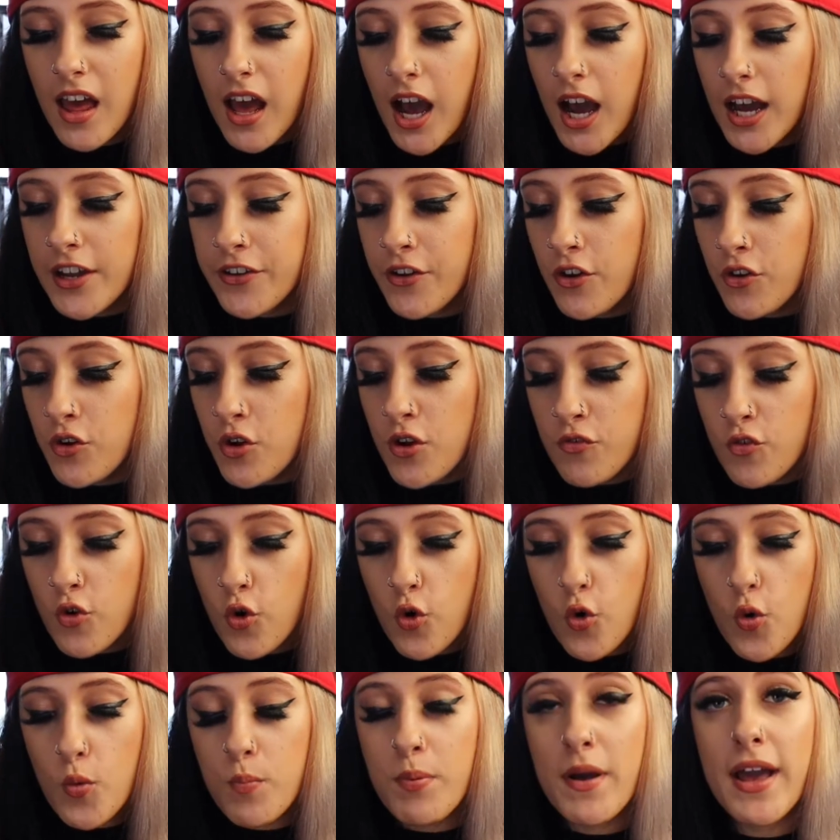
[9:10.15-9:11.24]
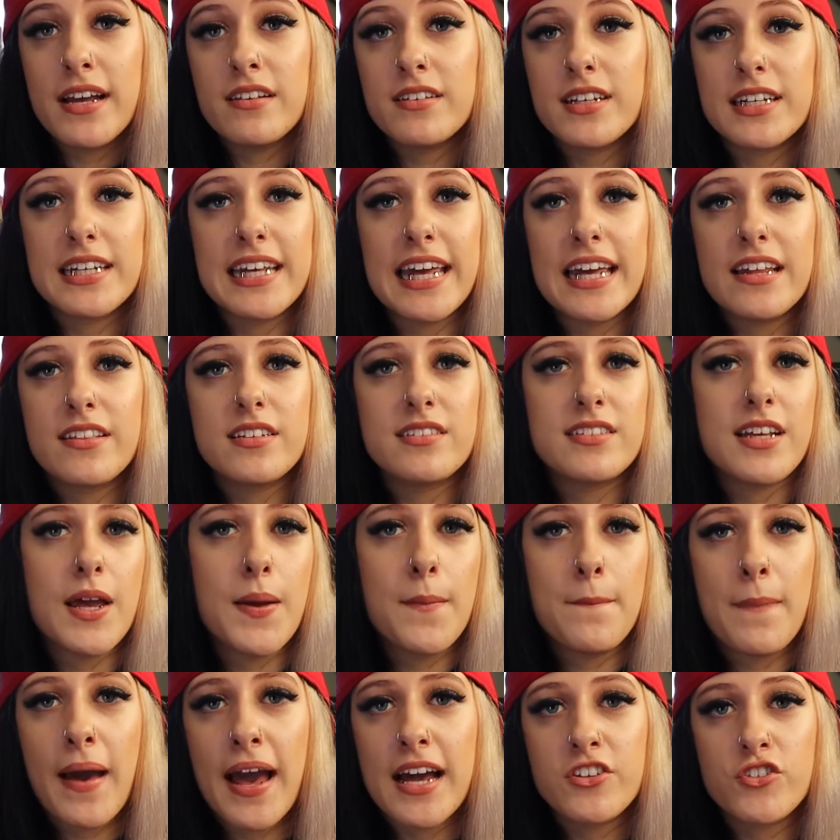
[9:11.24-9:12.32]
I don't know if all pairs are getting the same
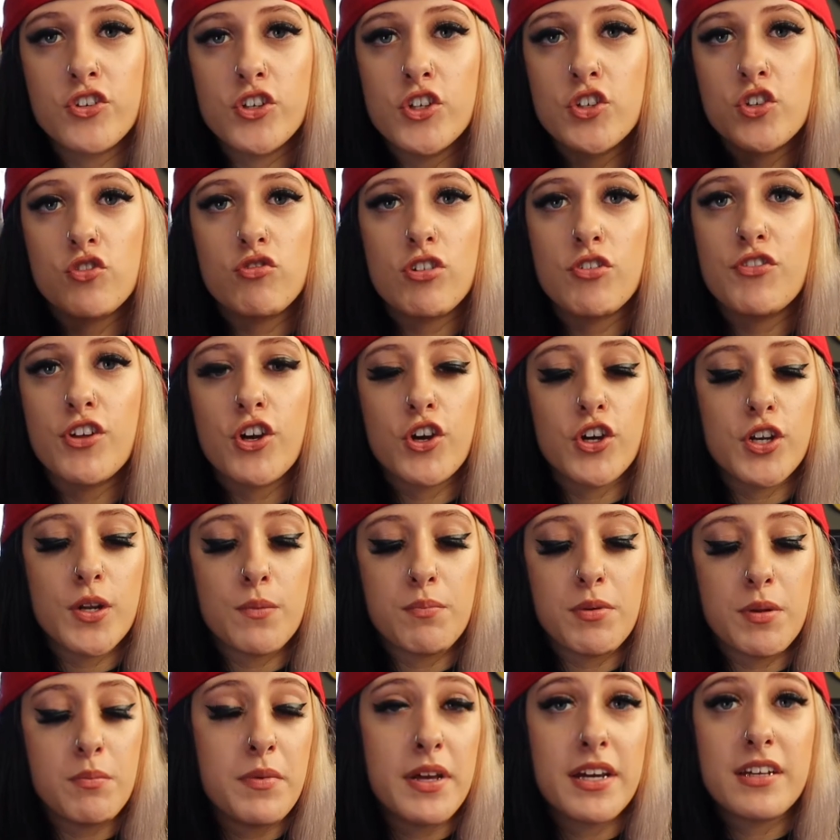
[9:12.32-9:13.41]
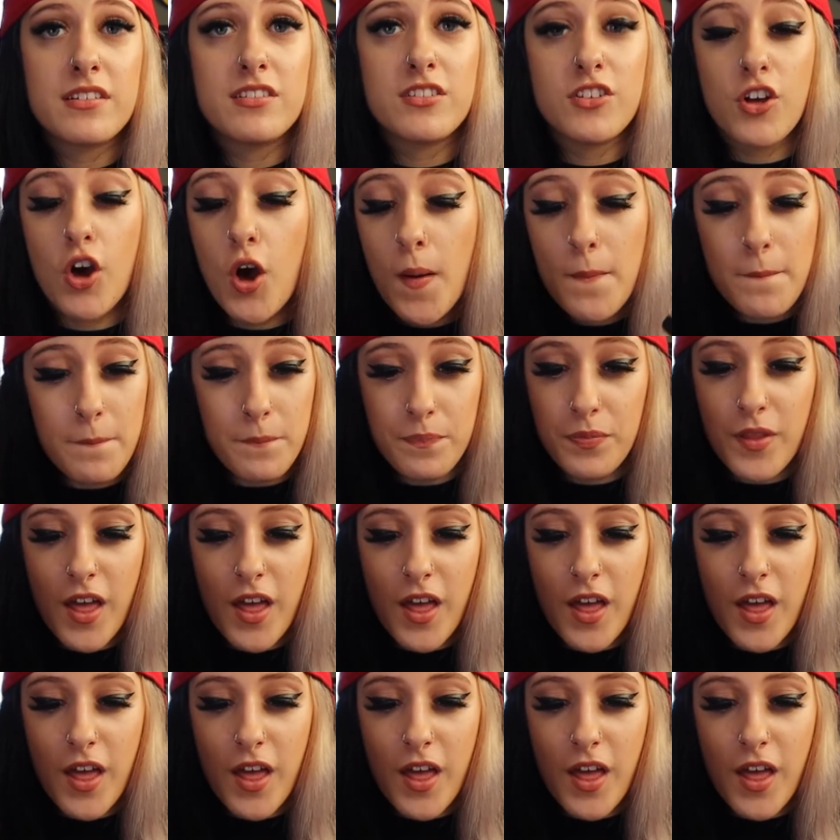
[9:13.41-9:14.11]
patches or if they're going to be mixed up.